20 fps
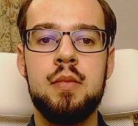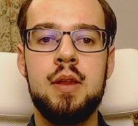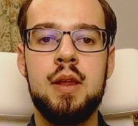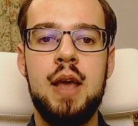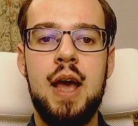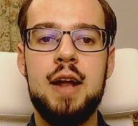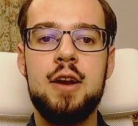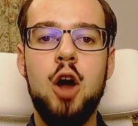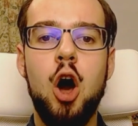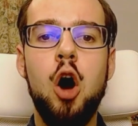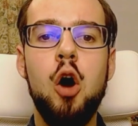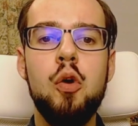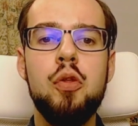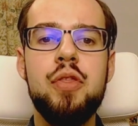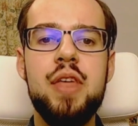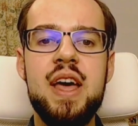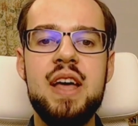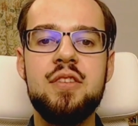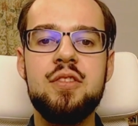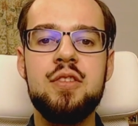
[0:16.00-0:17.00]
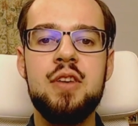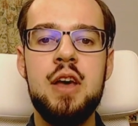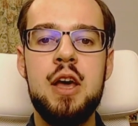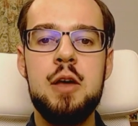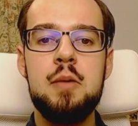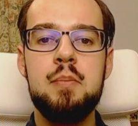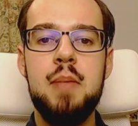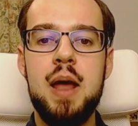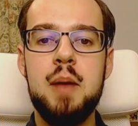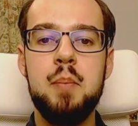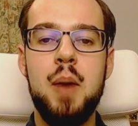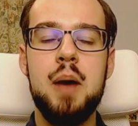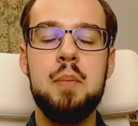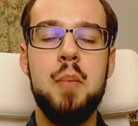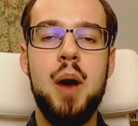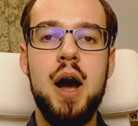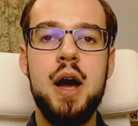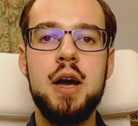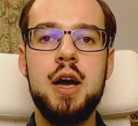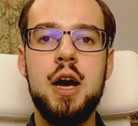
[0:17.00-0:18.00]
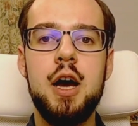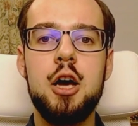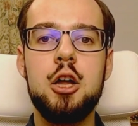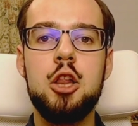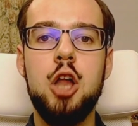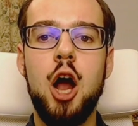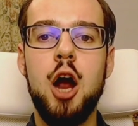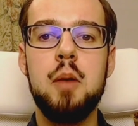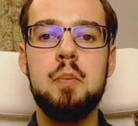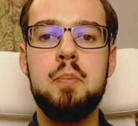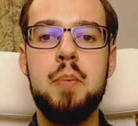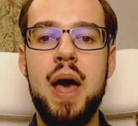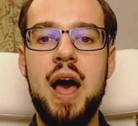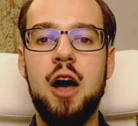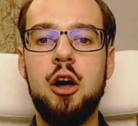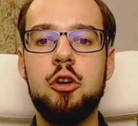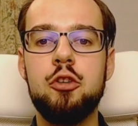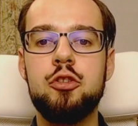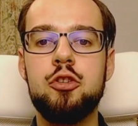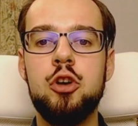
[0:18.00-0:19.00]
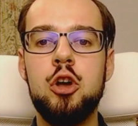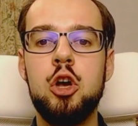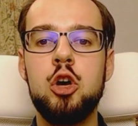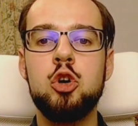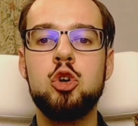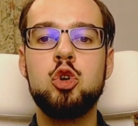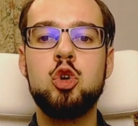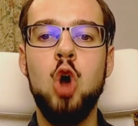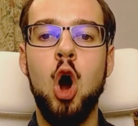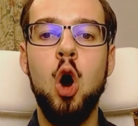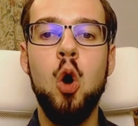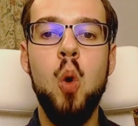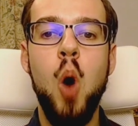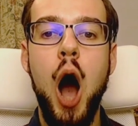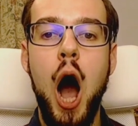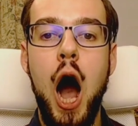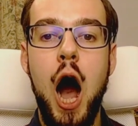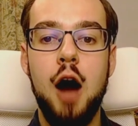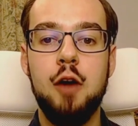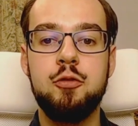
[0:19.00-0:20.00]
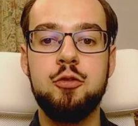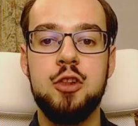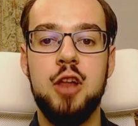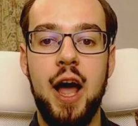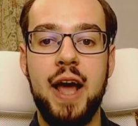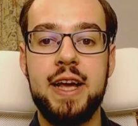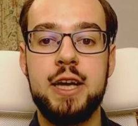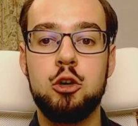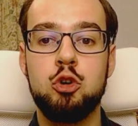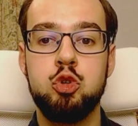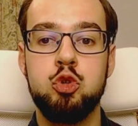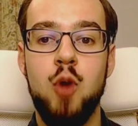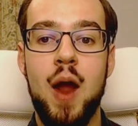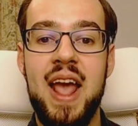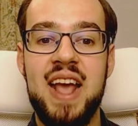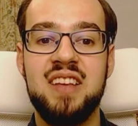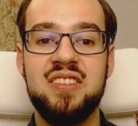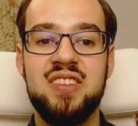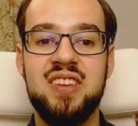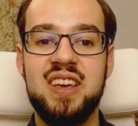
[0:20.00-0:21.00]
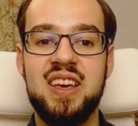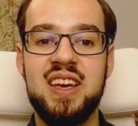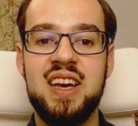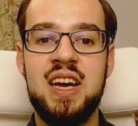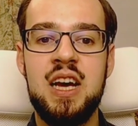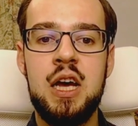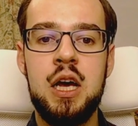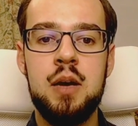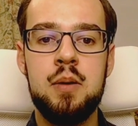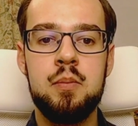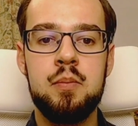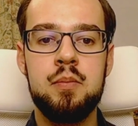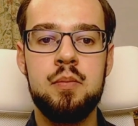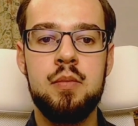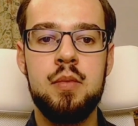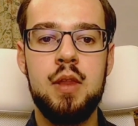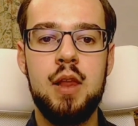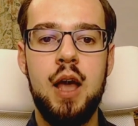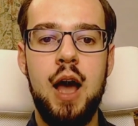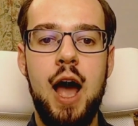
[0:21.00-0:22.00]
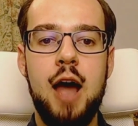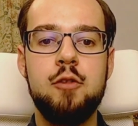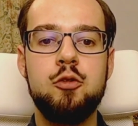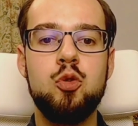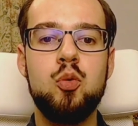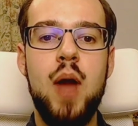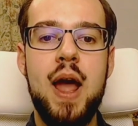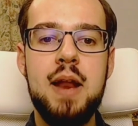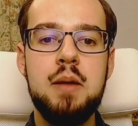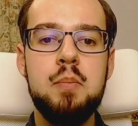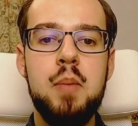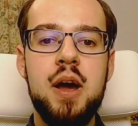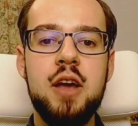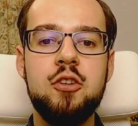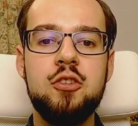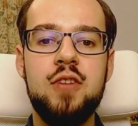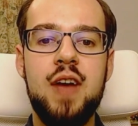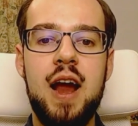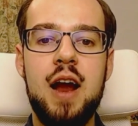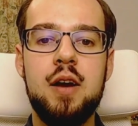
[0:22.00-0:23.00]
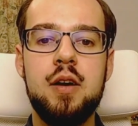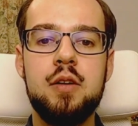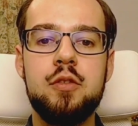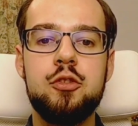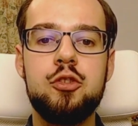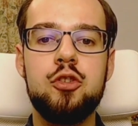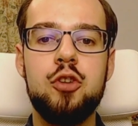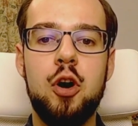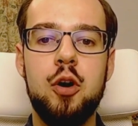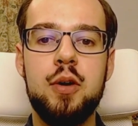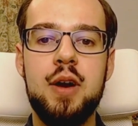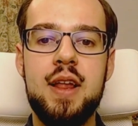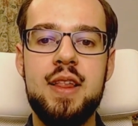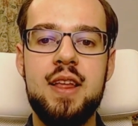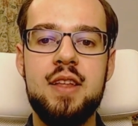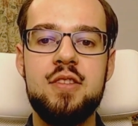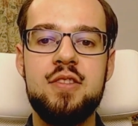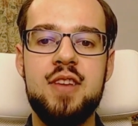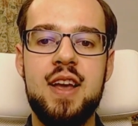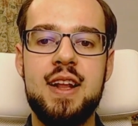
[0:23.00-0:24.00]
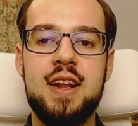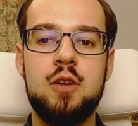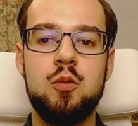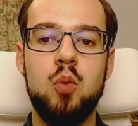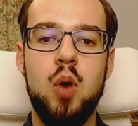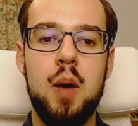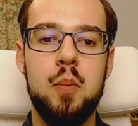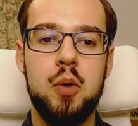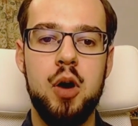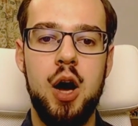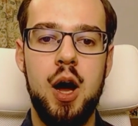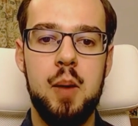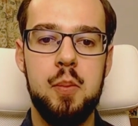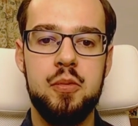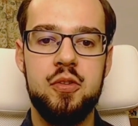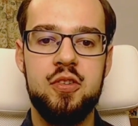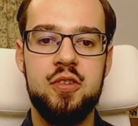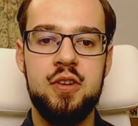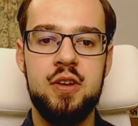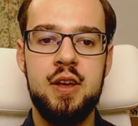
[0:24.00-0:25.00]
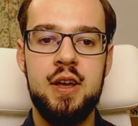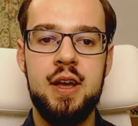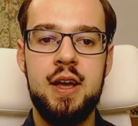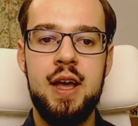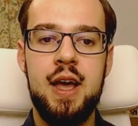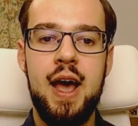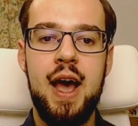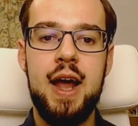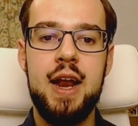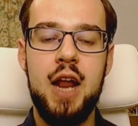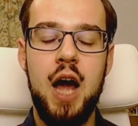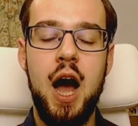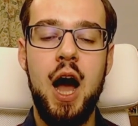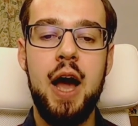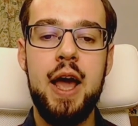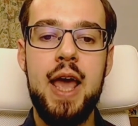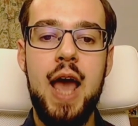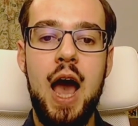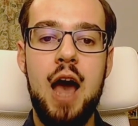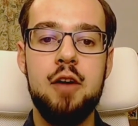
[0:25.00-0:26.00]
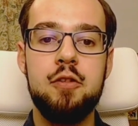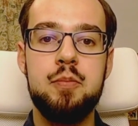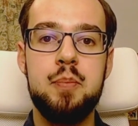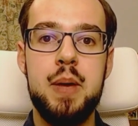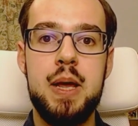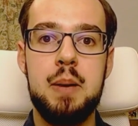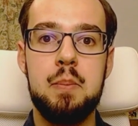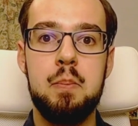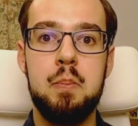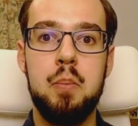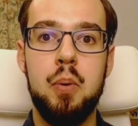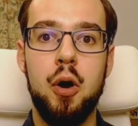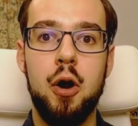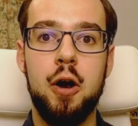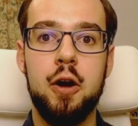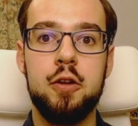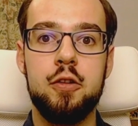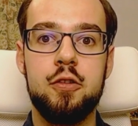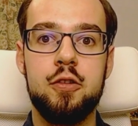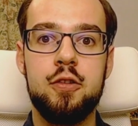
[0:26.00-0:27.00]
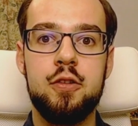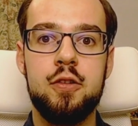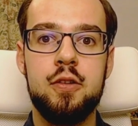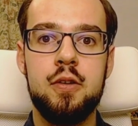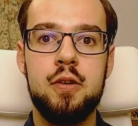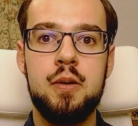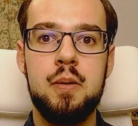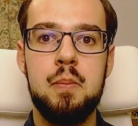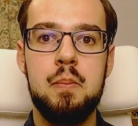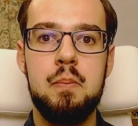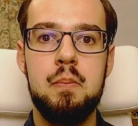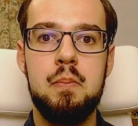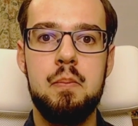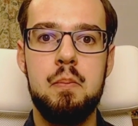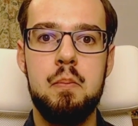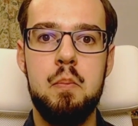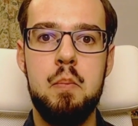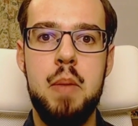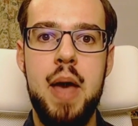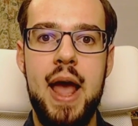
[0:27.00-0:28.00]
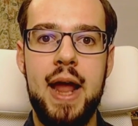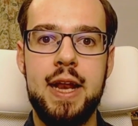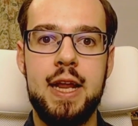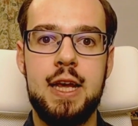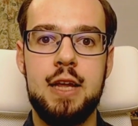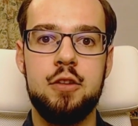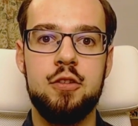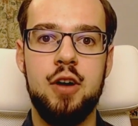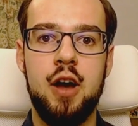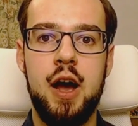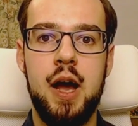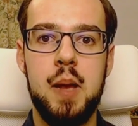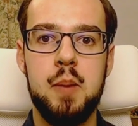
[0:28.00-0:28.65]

And all this made my manga alarm bells go off like crazy. I've read my share of shonen and seinen romcoms, and I have been burnt many times.